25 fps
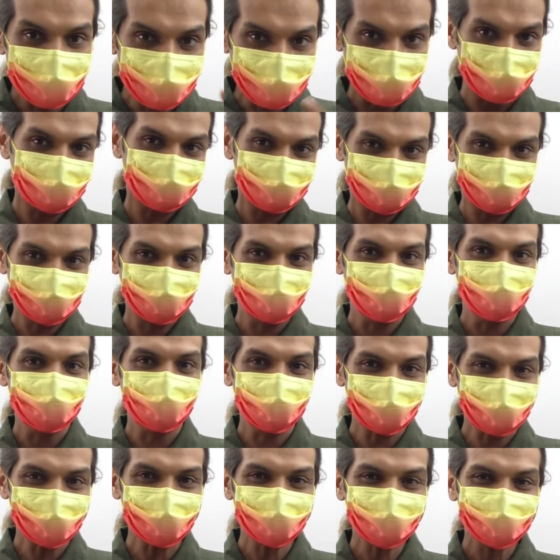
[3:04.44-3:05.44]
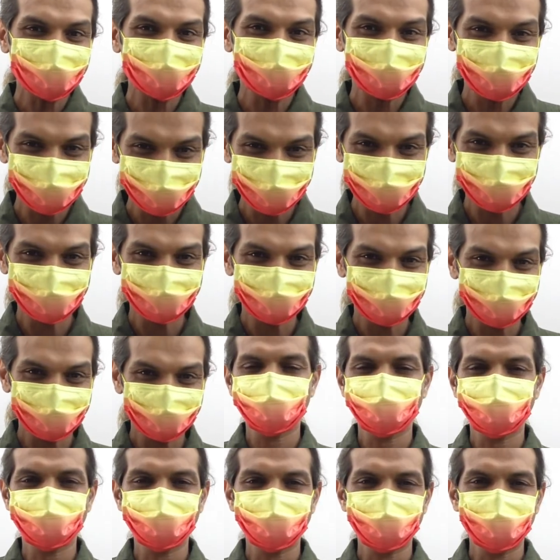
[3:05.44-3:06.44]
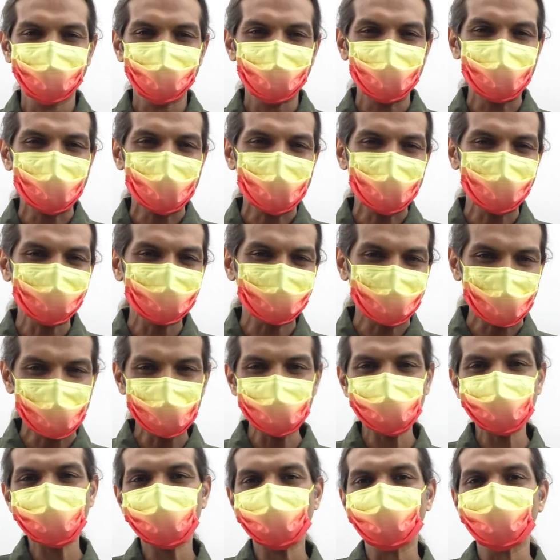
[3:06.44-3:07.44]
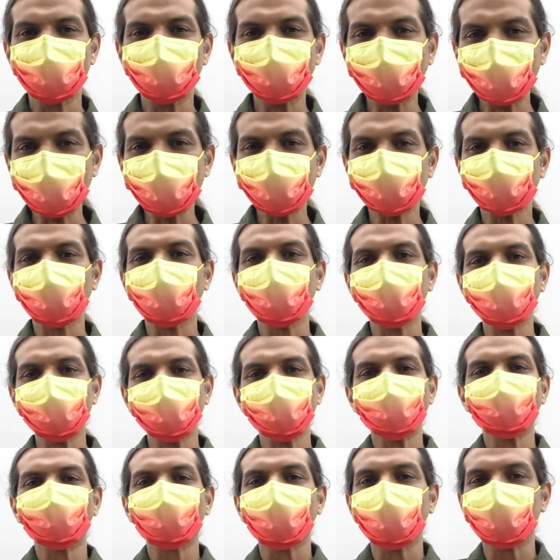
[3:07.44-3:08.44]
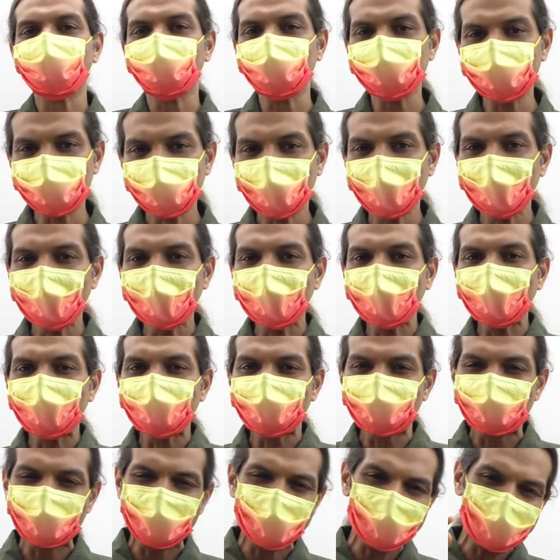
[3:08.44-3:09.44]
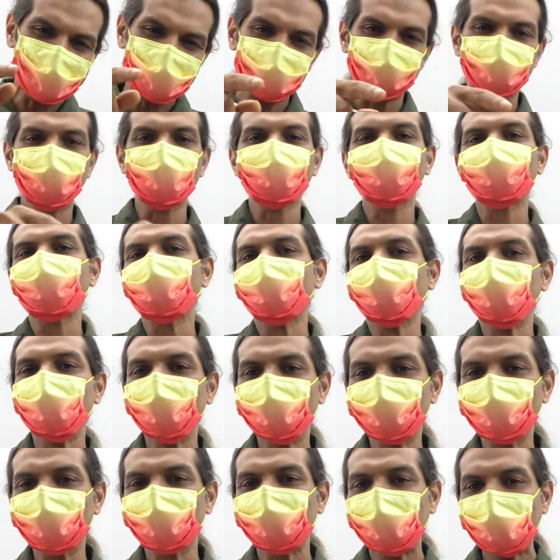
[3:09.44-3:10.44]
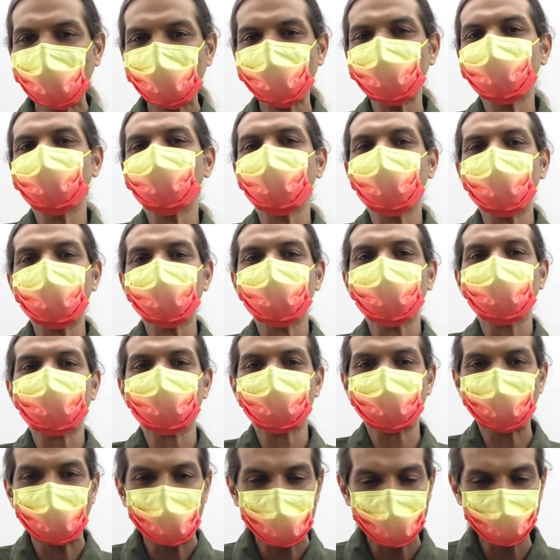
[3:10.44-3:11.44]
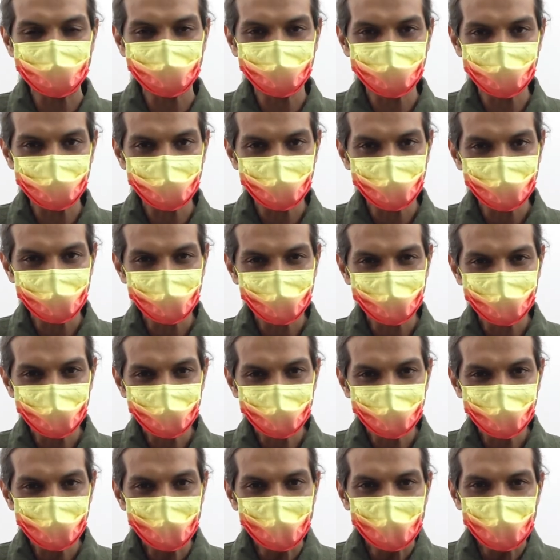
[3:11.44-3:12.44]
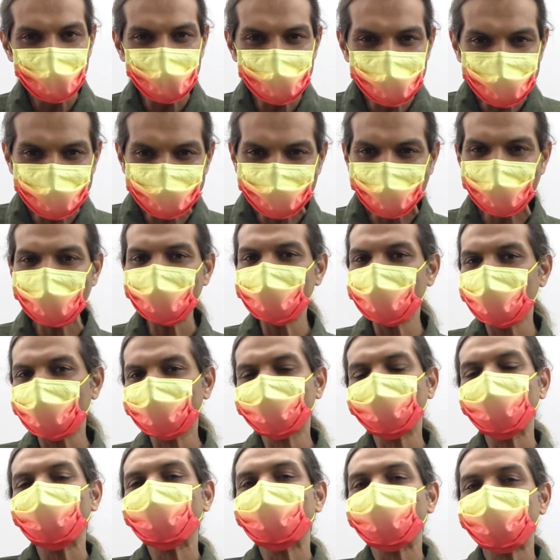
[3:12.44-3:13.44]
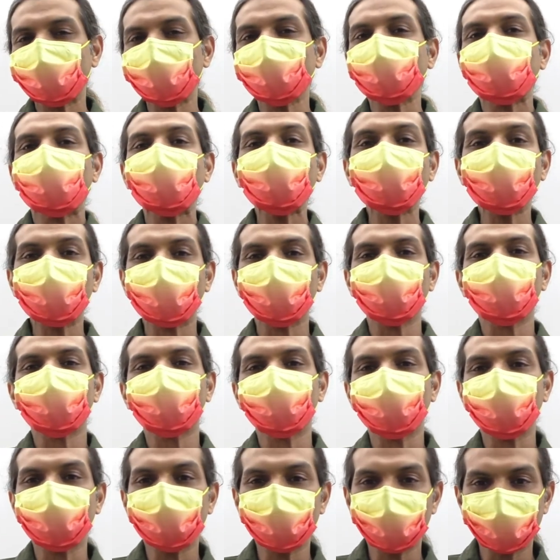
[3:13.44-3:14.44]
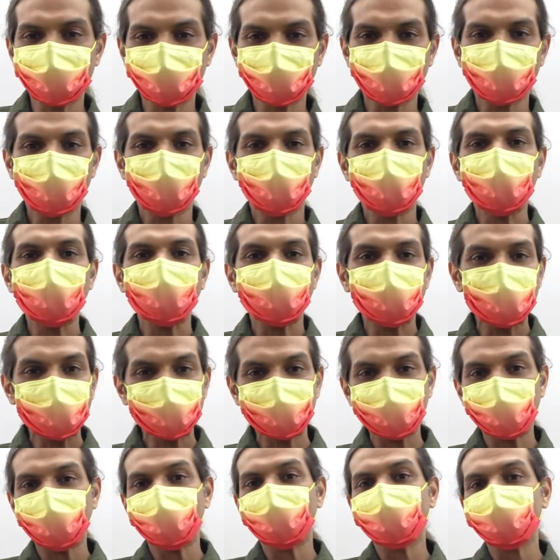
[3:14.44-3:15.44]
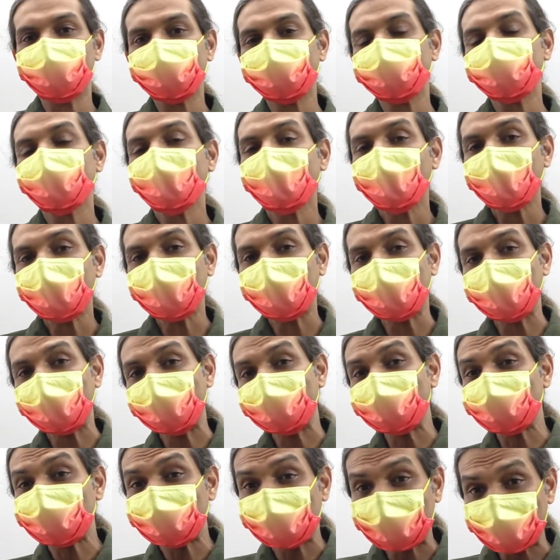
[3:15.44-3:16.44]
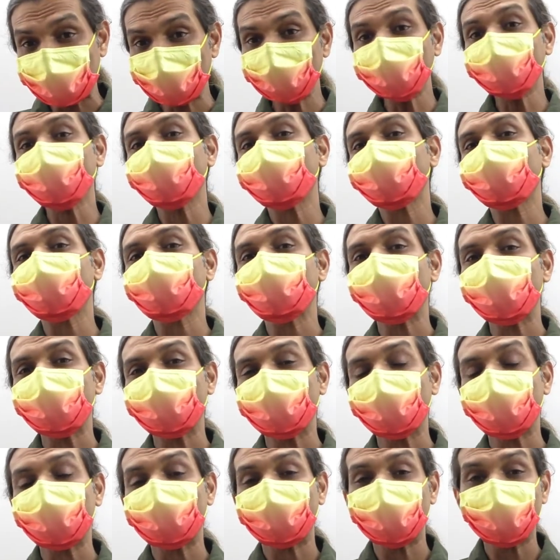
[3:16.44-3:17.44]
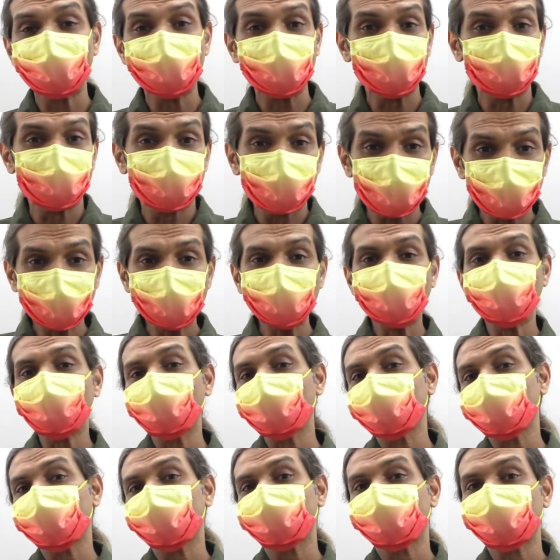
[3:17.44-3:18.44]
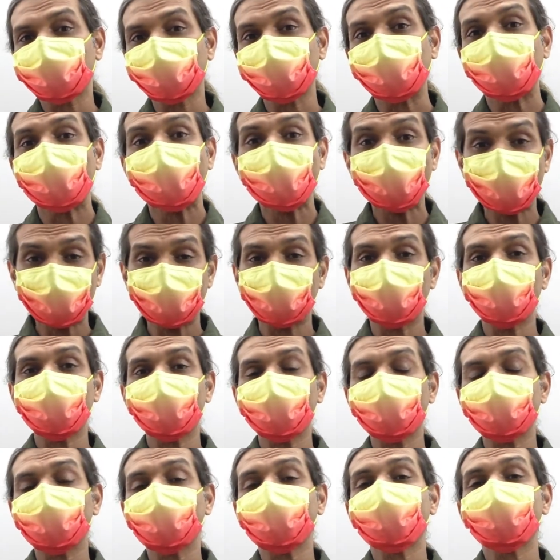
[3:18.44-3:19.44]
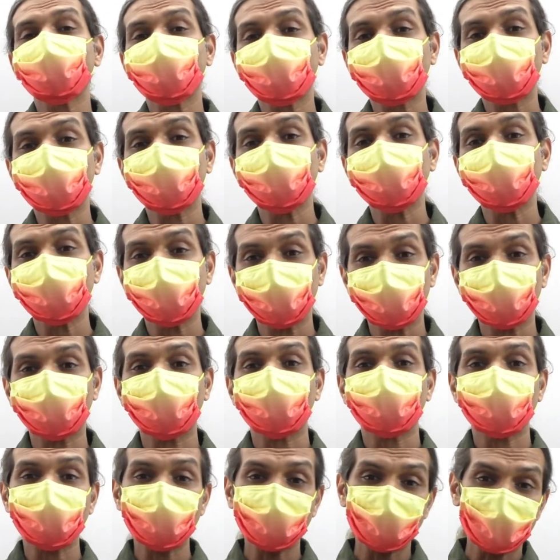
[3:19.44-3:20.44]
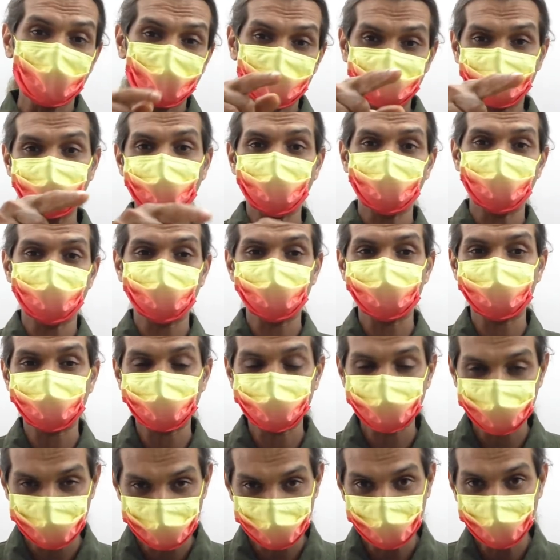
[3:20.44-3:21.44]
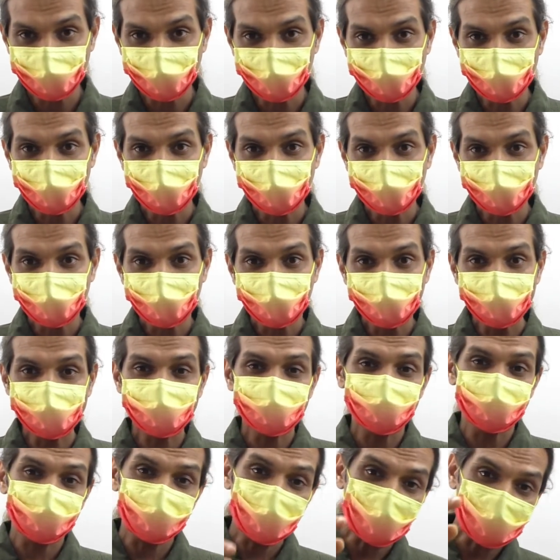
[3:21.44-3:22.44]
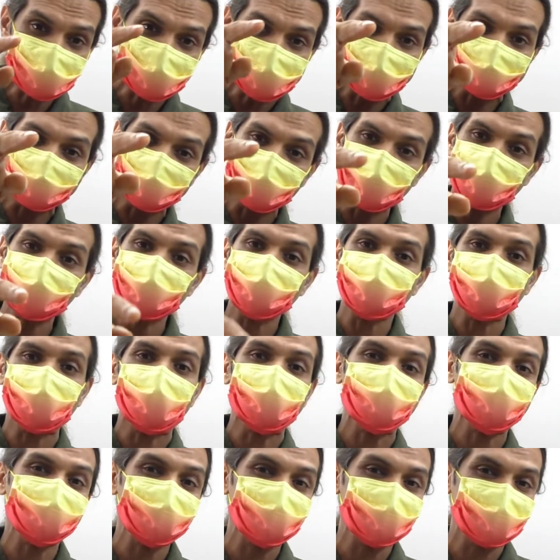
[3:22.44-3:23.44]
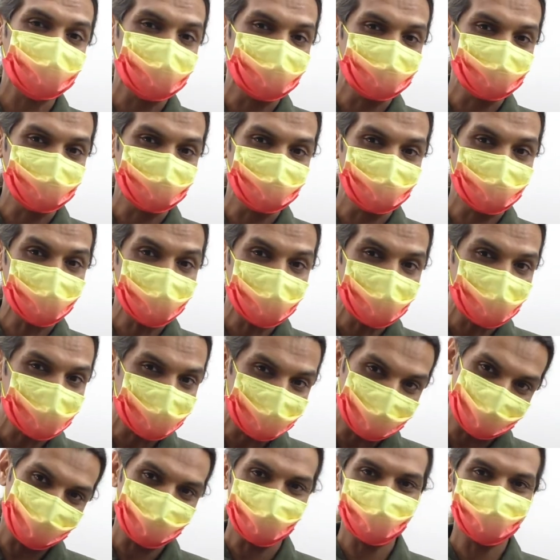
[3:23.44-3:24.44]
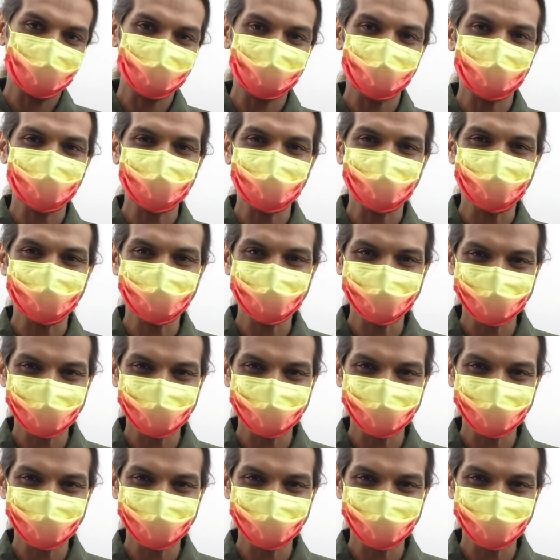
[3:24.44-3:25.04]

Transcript: board. Okay. And friends, before solving these problems, please don't forget to like, share and subscribe. In spite of my present health conditions and health challenges, I am committed to bringing more and more useful, high quality YouTube engineering content for you. It's your support that keeps me motivated.